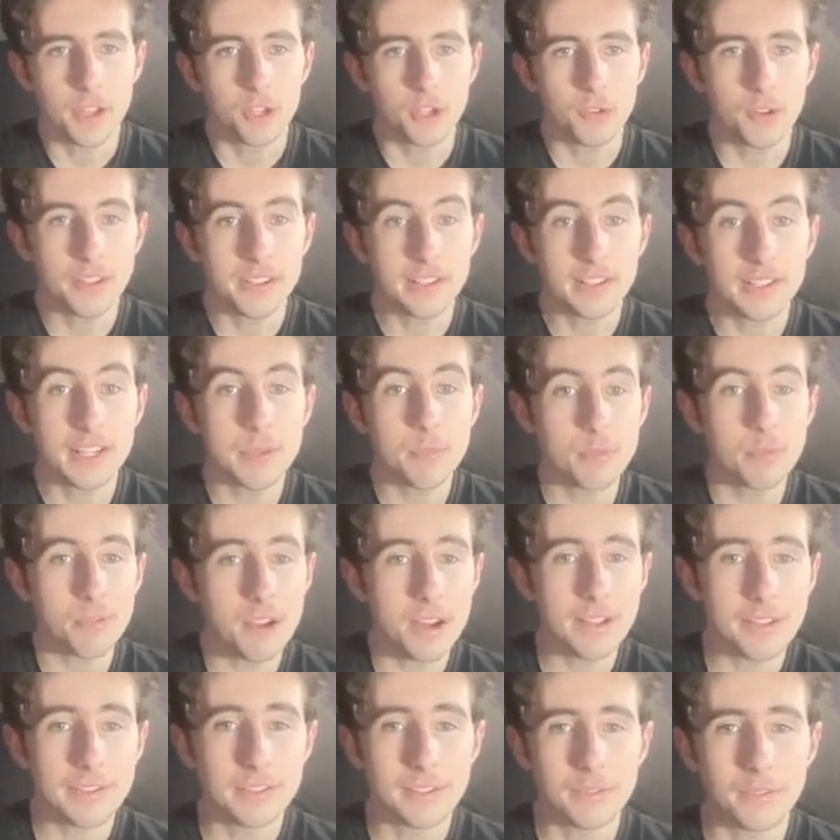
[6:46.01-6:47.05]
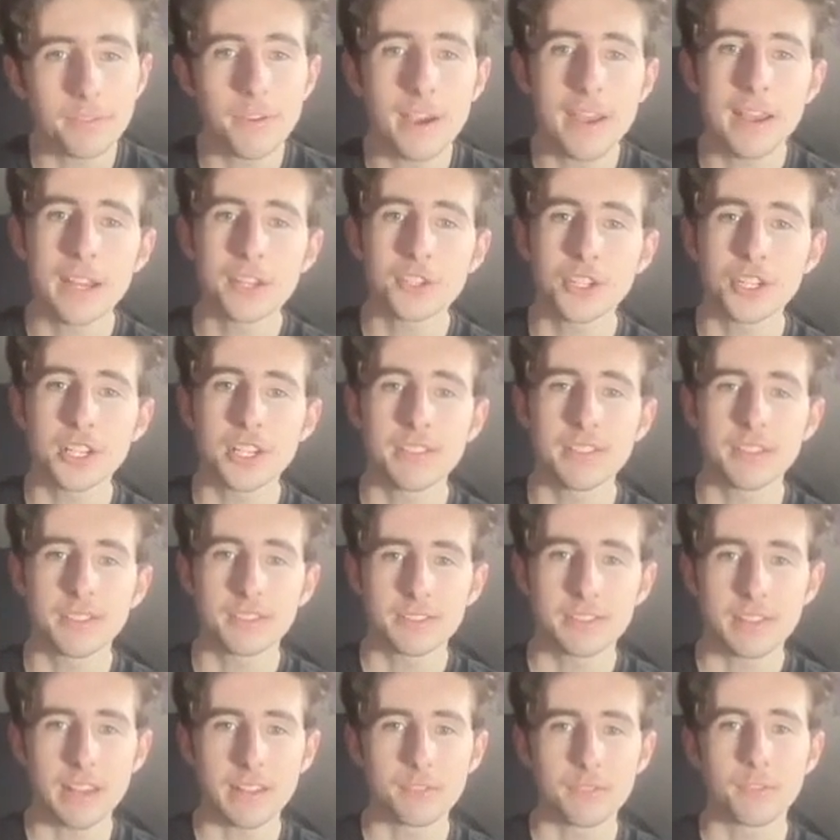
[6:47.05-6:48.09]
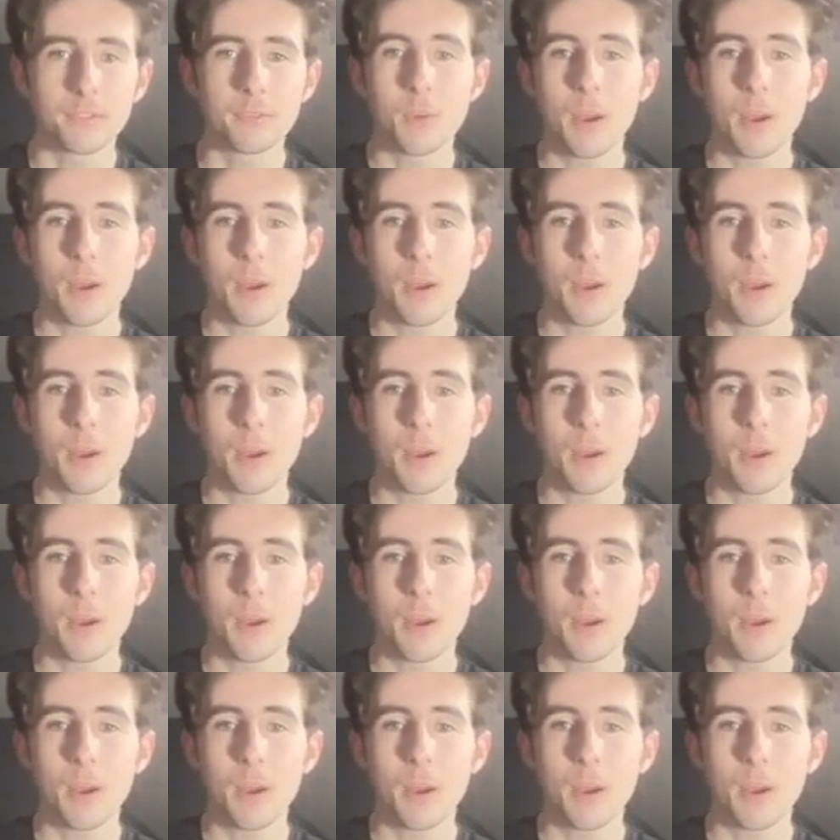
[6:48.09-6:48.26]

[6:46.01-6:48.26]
Critically praised and financially successful,